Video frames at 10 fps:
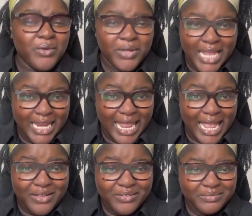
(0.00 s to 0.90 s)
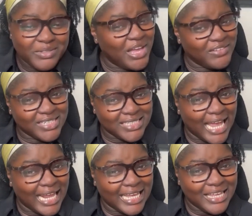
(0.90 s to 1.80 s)
And now you have
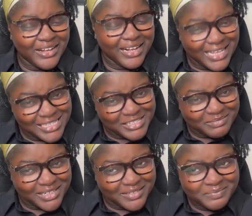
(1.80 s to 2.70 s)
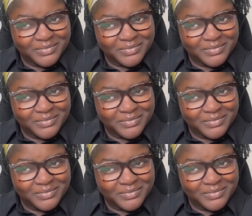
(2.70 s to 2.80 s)
delighted your customer.